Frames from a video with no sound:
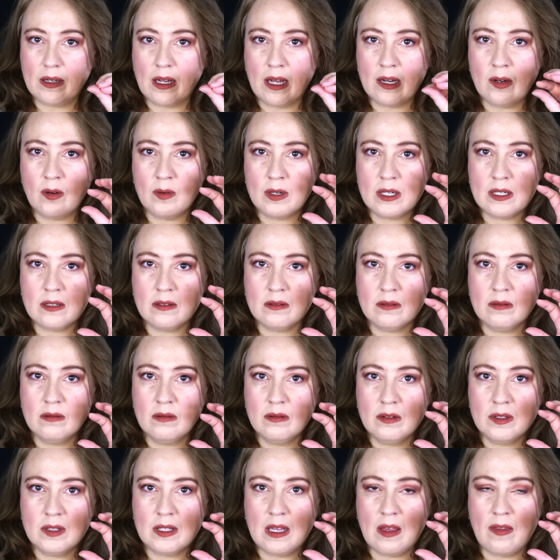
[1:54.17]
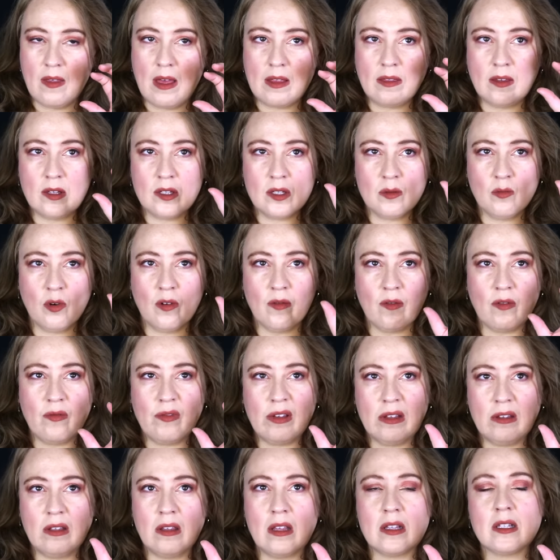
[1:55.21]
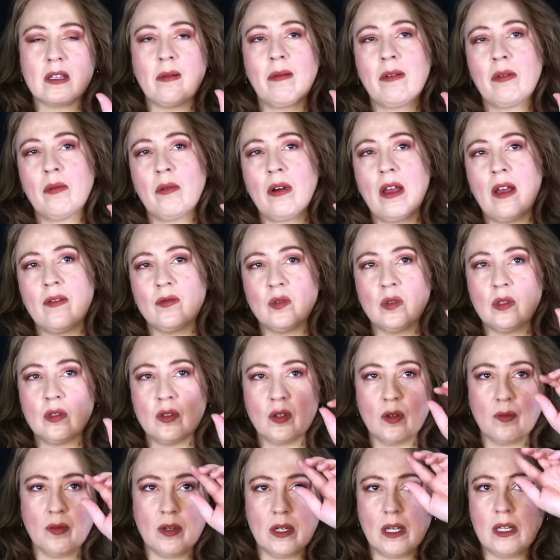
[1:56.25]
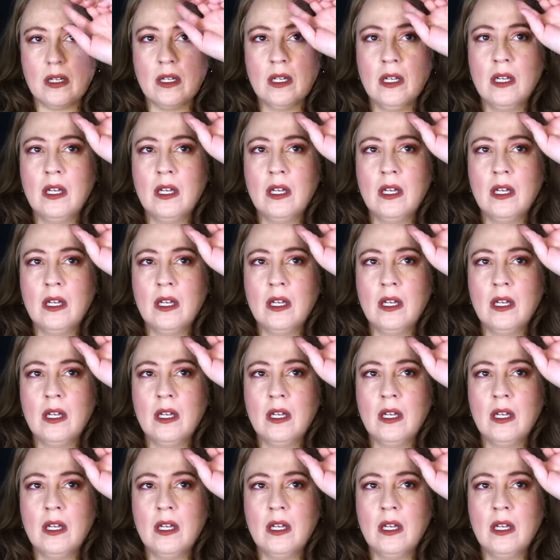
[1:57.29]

I don't want to say that. This is more of a feeling that's coming through. I have to interpret it.